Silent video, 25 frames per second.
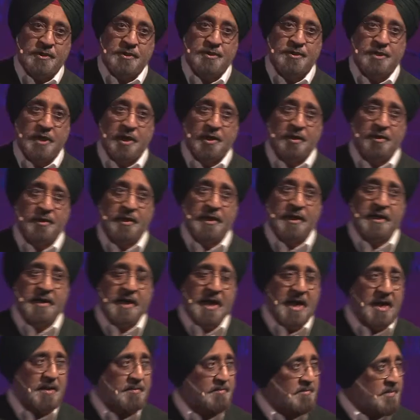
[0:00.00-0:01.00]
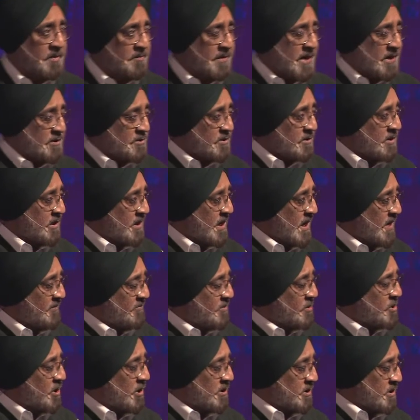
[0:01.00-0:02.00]
So here I am, imagine then
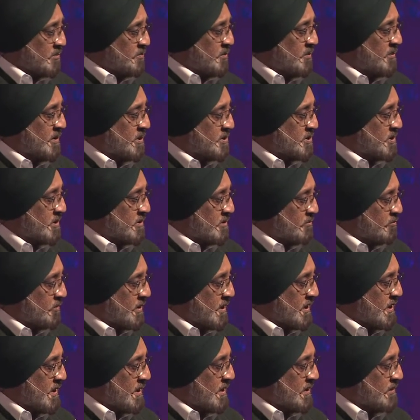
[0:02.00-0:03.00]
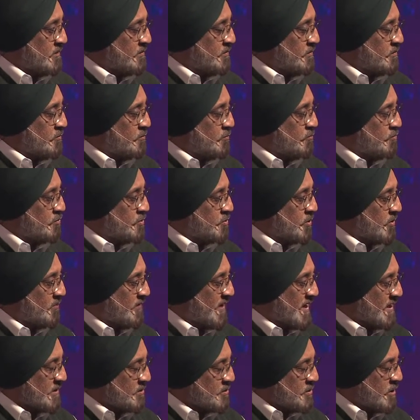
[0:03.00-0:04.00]
having got the permission when I sort of
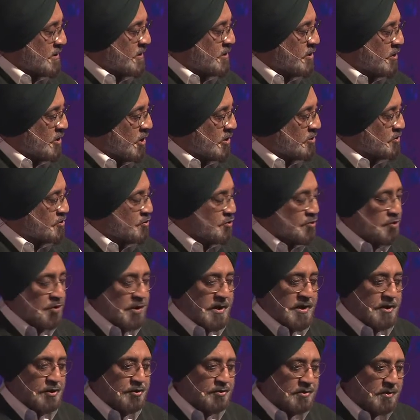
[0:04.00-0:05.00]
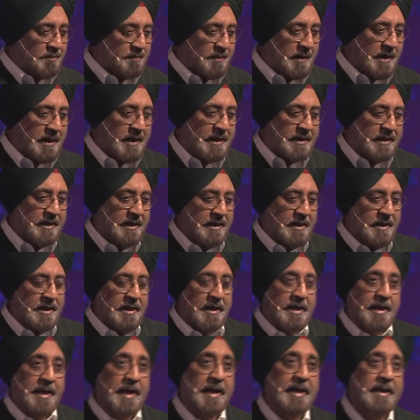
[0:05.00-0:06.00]
actually got to going to the park,
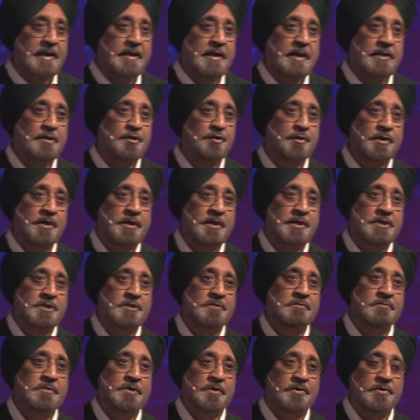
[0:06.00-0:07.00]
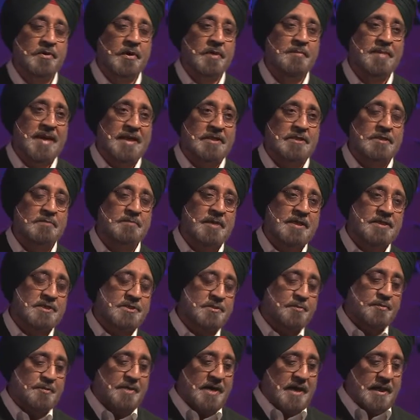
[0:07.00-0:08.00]
and you can imagine my
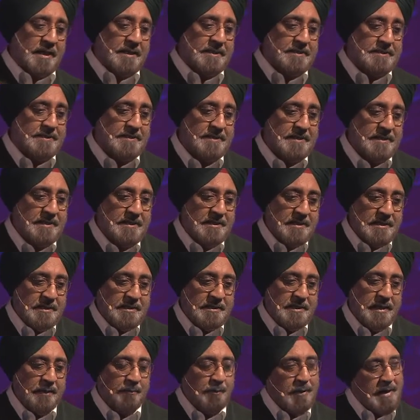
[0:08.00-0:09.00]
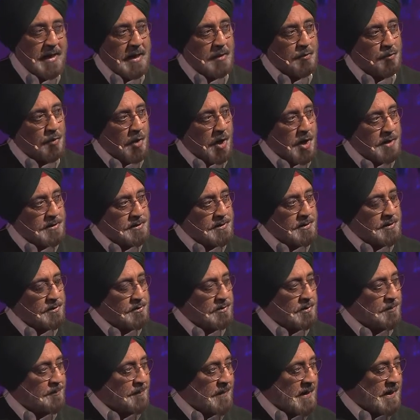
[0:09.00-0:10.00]
surprise that when I walked into
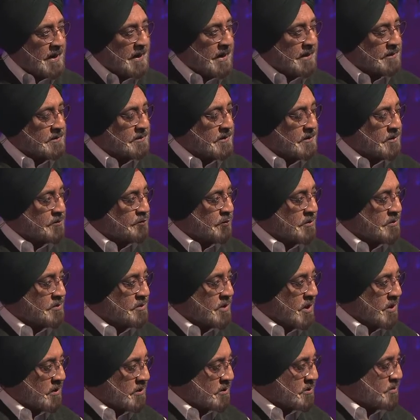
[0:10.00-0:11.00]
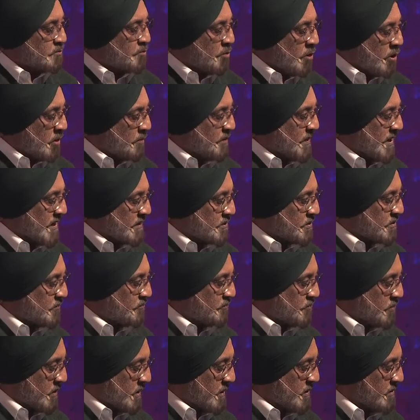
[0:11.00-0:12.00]
the park, this was not a small patch of
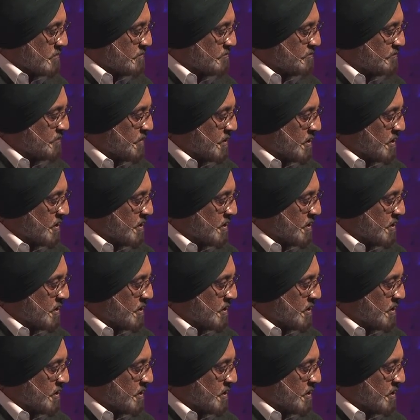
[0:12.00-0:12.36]
green.